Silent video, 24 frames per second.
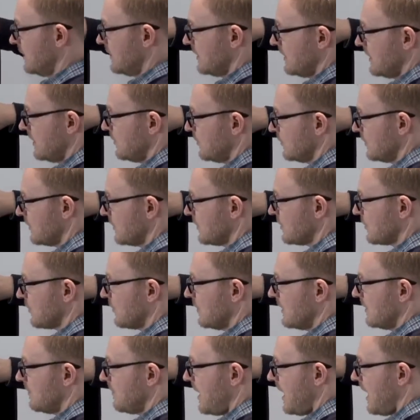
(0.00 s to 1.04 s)
to tilt the
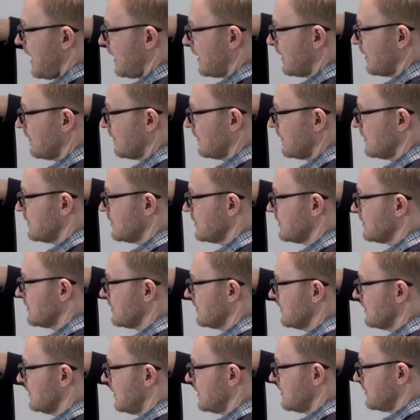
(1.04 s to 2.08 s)
screen back. This,
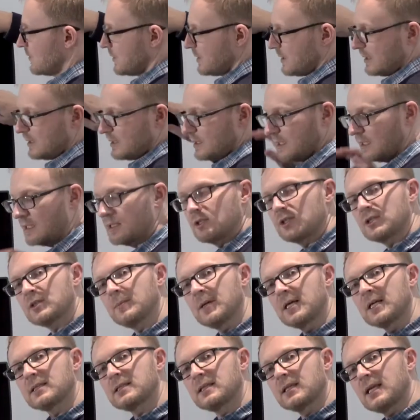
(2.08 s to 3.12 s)
as you'll see in a second, just
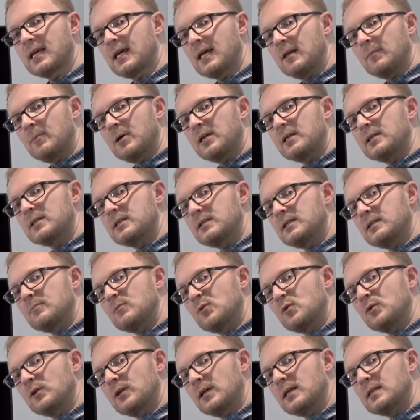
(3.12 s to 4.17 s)
makes the calibrator sit
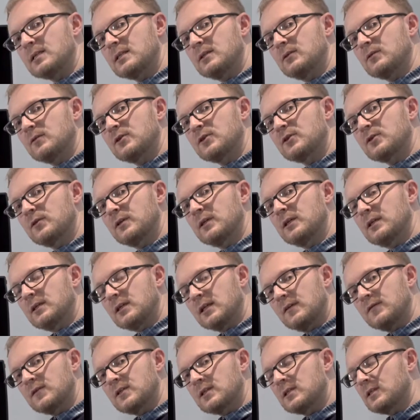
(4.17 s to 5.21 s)
more nicely on the screen and
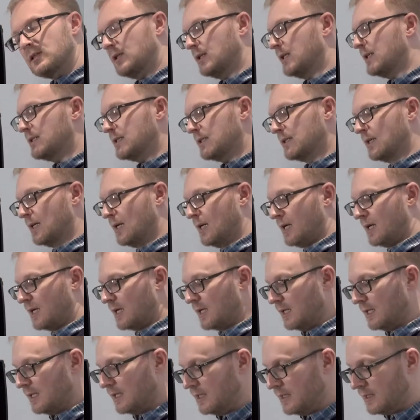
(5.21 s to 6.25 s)
gives us a nice
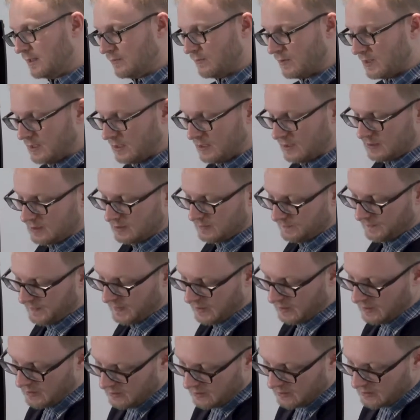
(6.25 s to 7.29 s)
clean read.
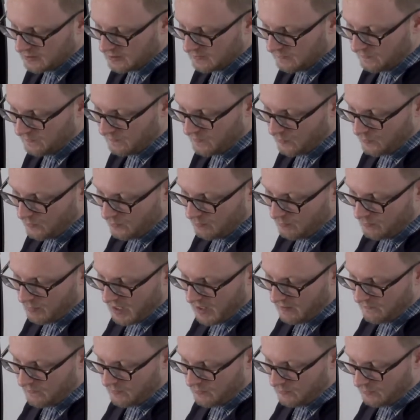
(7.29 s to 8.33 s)
There's a foam
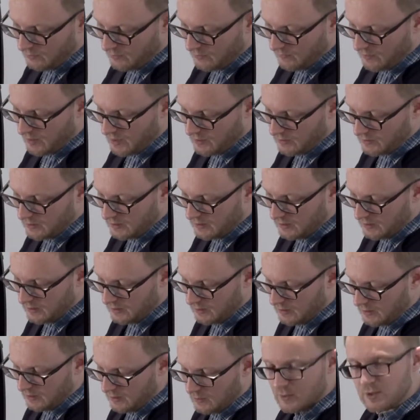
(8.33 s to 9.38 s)
baffle around here
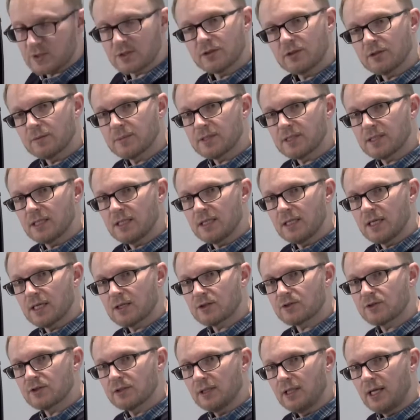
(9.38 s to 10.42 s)
which stops any
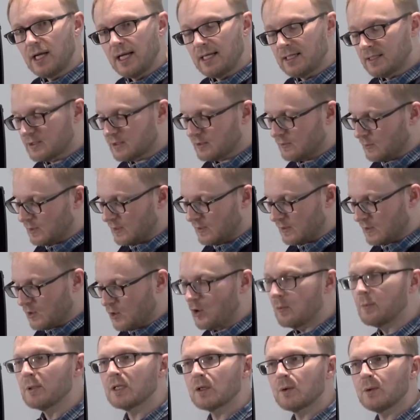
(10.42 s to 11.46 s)
extra light. So one of the
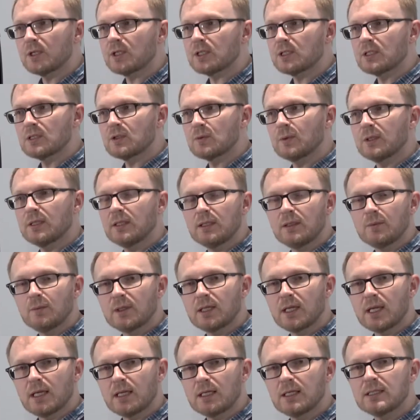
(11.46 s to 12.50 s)
common questions we
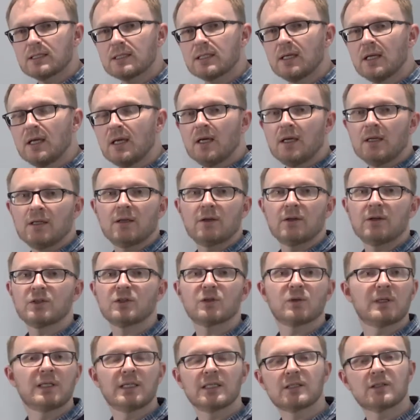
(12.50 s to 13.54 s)
get is, you know,
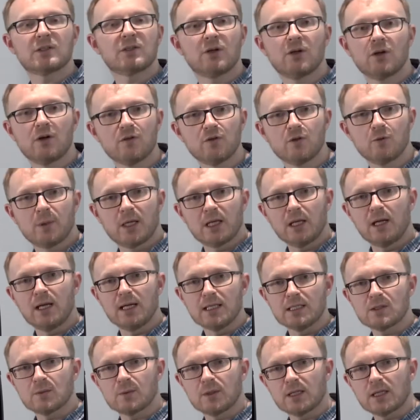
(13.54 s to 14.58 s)
do I need to turn off all my
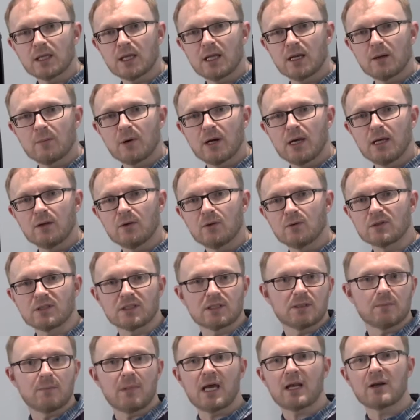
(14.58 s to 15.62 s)
lights when I calibrate, or
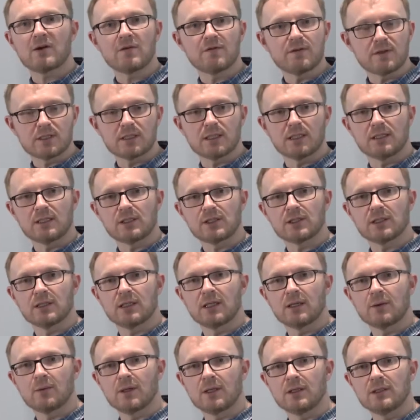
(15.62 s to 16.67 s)
does it matter if the sun is
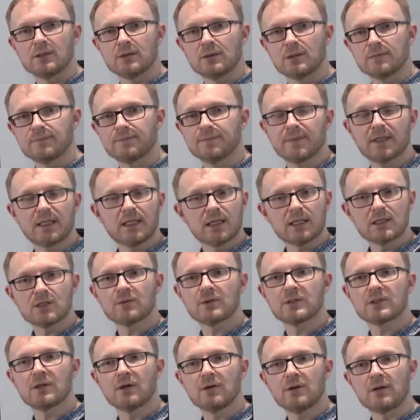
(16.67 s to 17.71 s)
shining when I do it? The answer
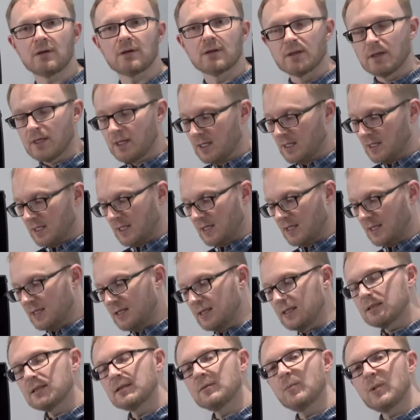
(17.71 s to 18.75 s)
is no. It
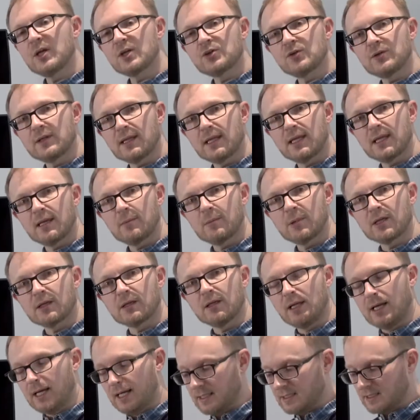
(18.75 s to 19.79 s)
isn't measuring the ambient
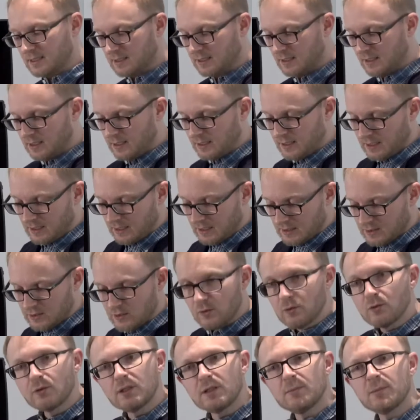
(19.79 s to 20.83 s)
light. It is
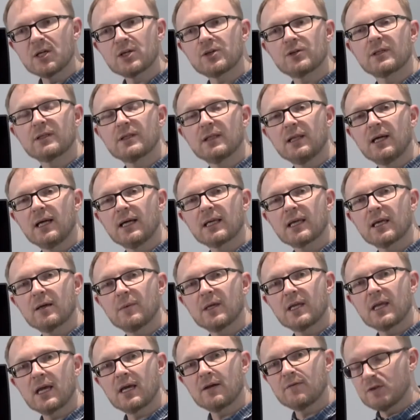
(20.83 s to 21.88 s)
only measuring the light
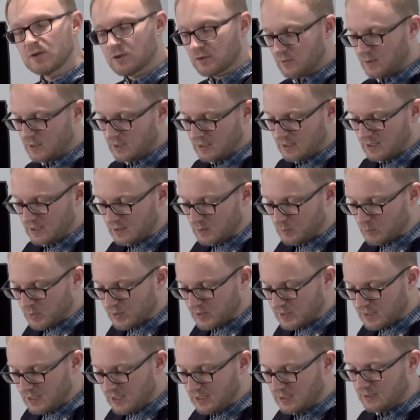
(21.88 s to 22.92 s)
coming out of your screen. It is
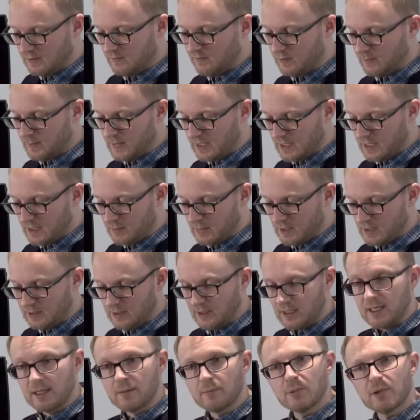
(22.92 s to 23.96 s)
protected from that ambient
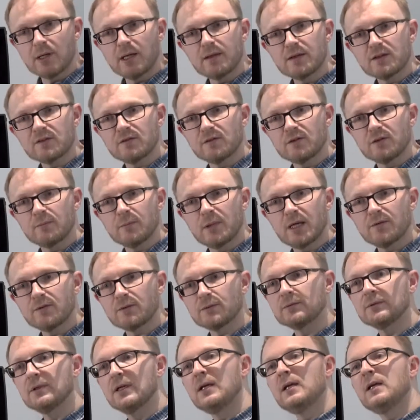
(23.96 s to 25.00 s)
light by this foam
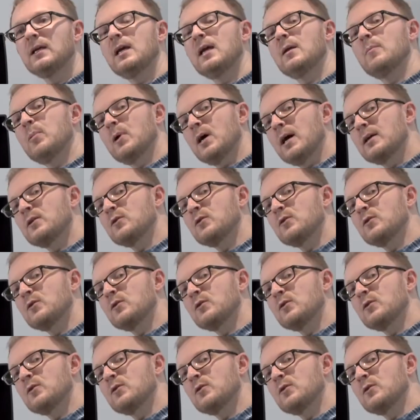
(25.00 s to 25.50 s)
baffle and by